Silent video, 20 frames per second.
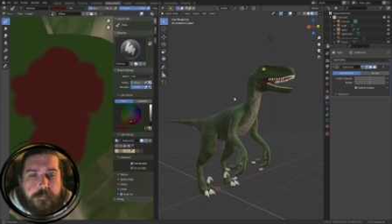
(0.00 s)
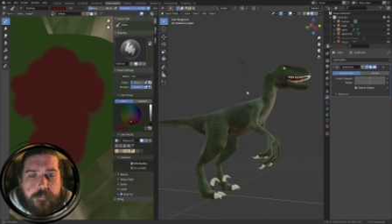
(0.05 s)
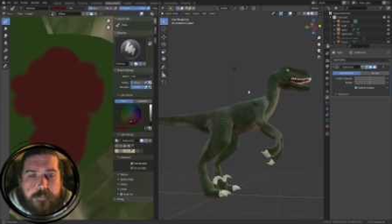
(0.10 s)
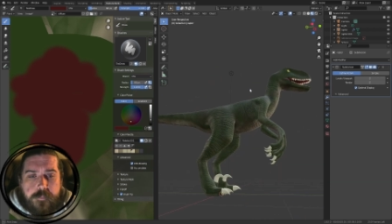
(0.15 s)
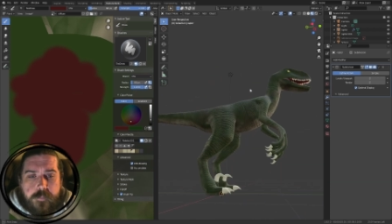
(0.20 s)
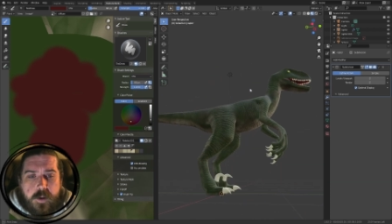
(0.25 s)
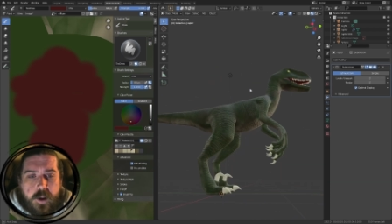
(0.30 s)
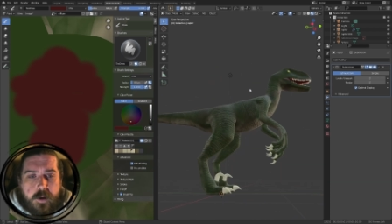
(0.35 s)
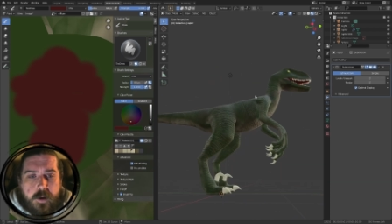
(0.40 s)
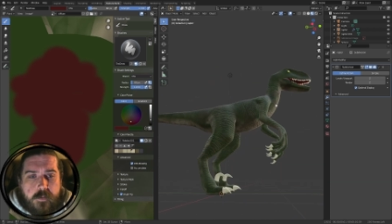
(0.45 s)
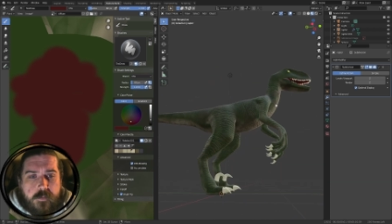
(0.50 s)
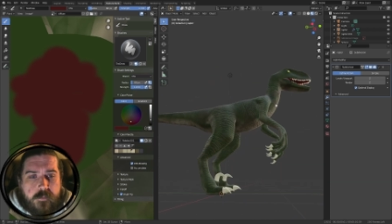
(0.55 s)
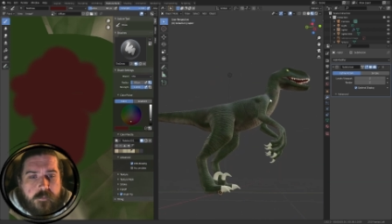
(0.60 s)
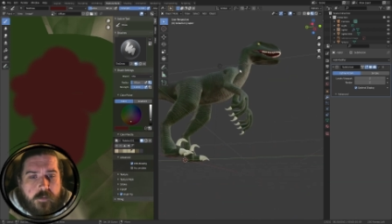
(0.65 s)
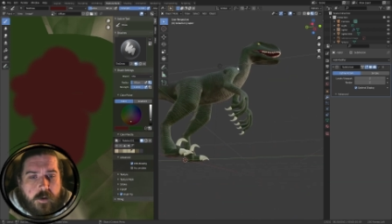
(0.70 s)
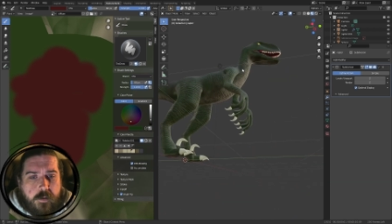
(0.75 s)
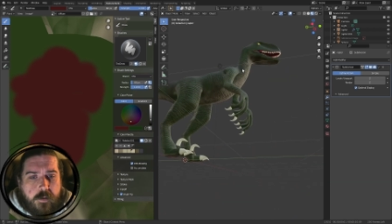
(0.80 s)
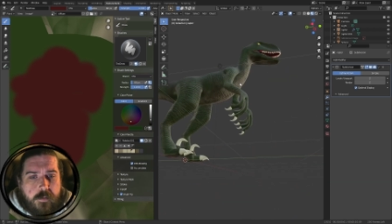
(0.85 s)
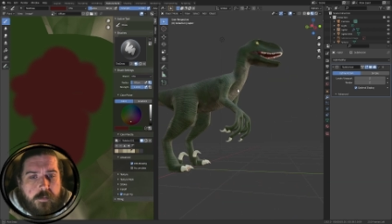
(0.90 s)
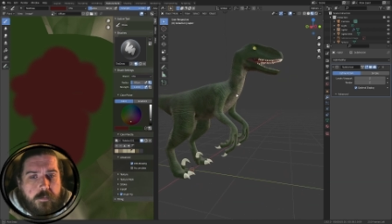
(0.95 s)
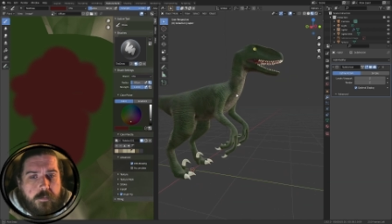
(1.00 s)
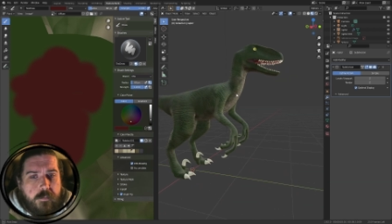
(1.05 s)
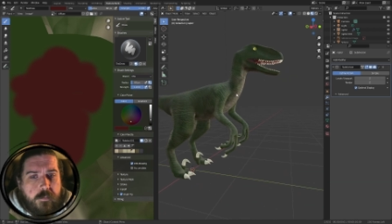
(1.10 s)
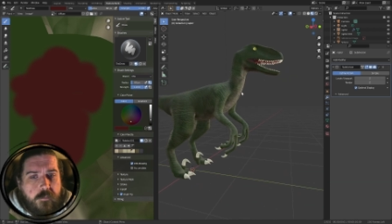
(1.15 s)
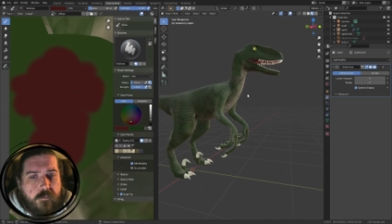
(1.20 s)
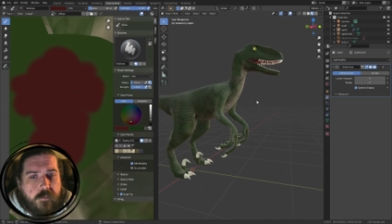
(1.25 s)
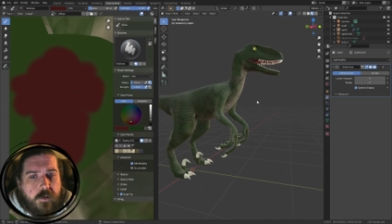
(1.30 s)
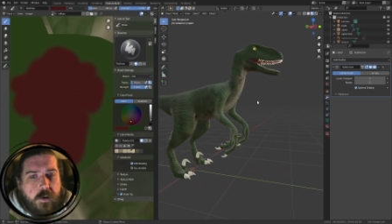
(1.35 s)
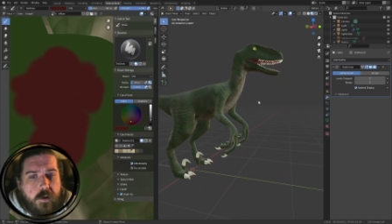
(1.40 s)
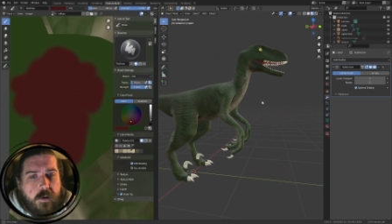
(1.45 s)
Yeah, so we've
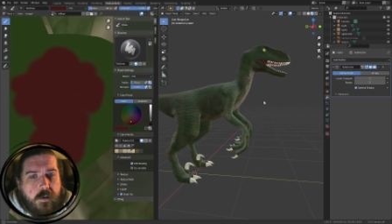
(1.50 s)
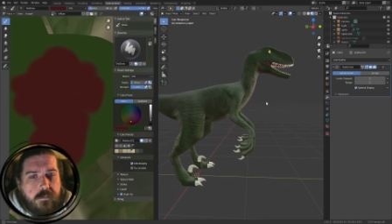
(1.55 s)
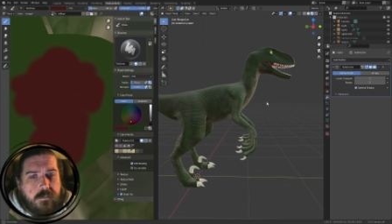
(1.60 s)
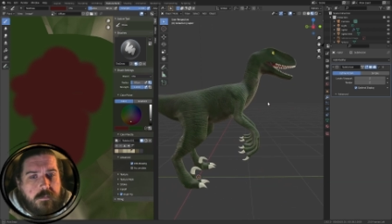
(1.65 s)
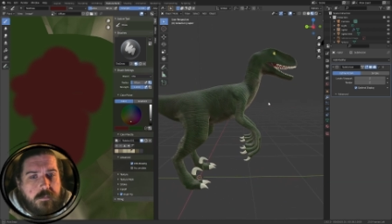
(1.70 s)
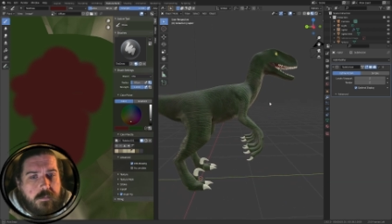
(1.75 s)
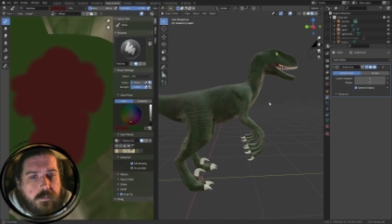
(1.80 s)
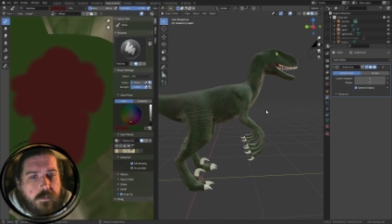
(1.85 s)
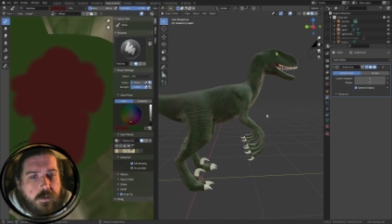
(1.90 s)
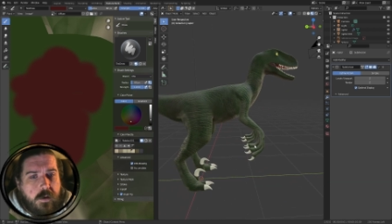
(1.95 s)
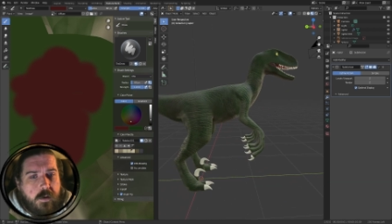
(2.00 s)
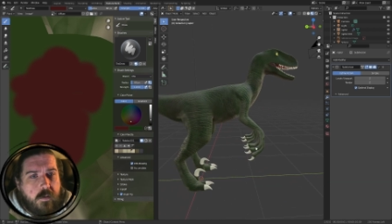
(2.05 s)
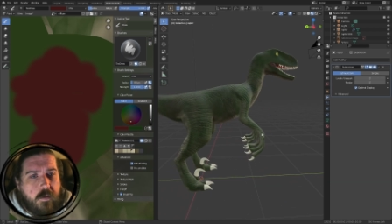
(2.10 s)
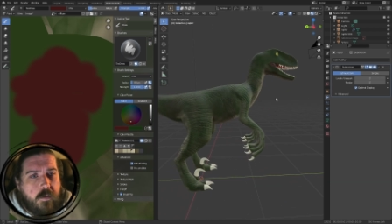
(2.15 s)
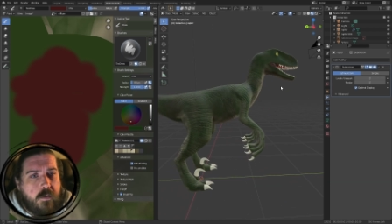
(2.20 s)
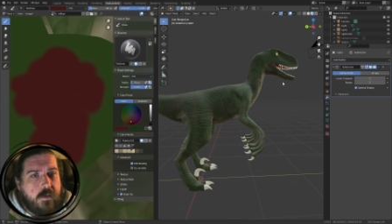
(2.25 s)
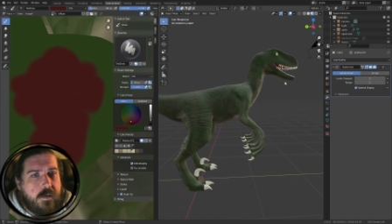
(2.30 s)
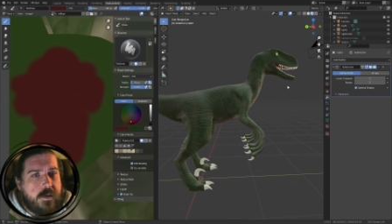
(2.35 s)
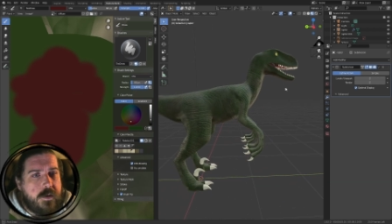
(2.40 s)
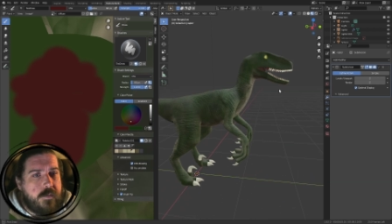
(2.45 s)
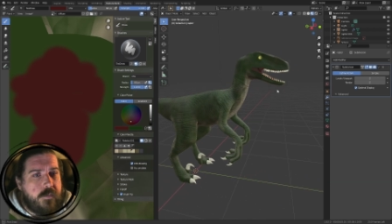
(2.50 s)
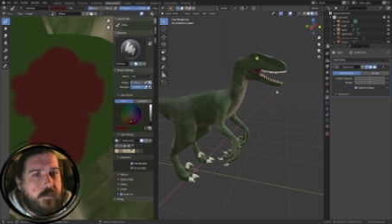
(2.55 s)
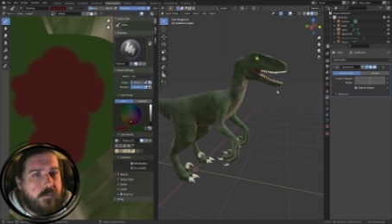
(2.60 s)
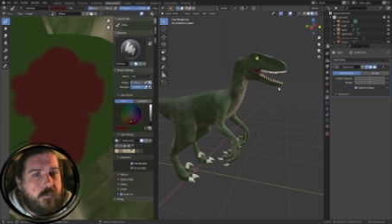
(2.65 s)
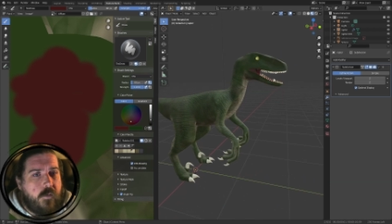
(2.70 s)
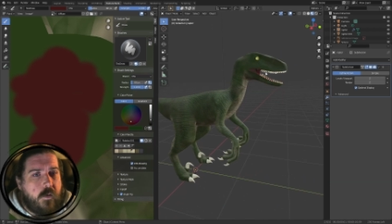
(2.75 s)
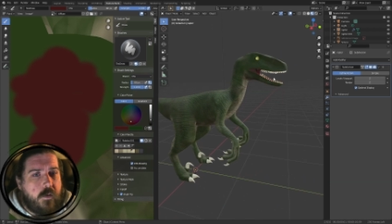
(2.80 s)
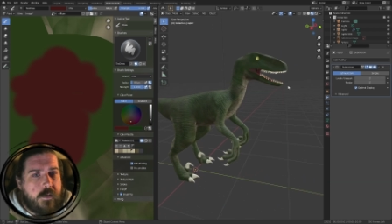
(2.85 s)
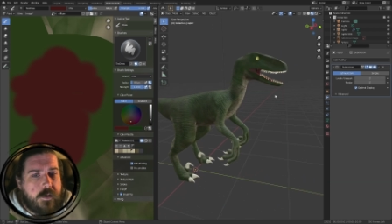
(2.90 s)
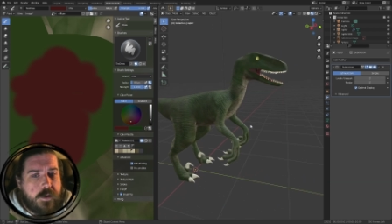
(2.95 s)
got claws, we've
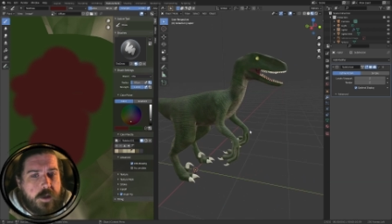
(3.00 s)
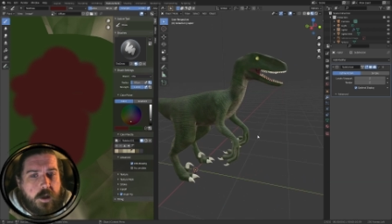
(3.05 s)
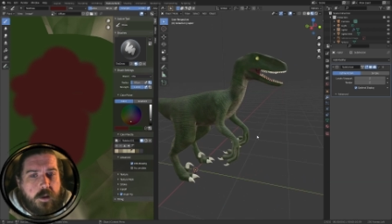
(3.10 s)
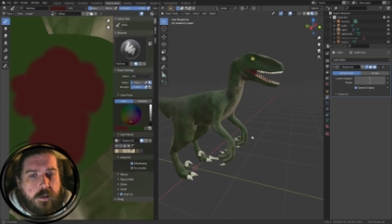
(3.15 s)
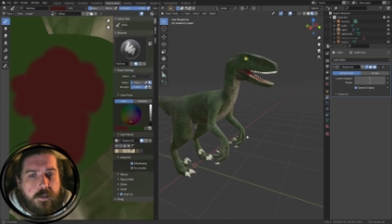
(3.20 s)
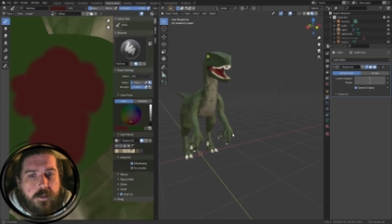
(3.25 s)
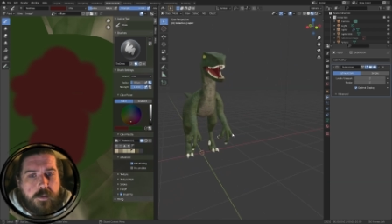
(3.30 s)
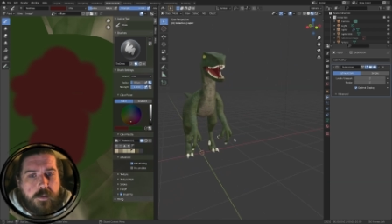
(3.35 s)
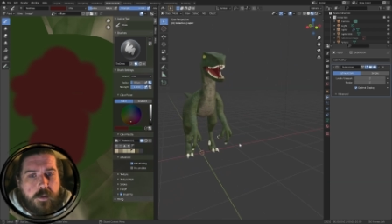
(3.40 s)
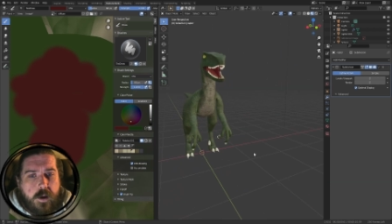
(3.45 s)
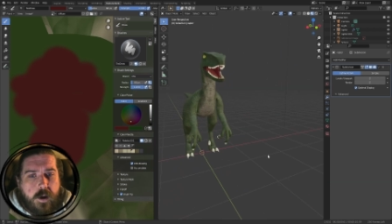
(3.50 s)
got teeth.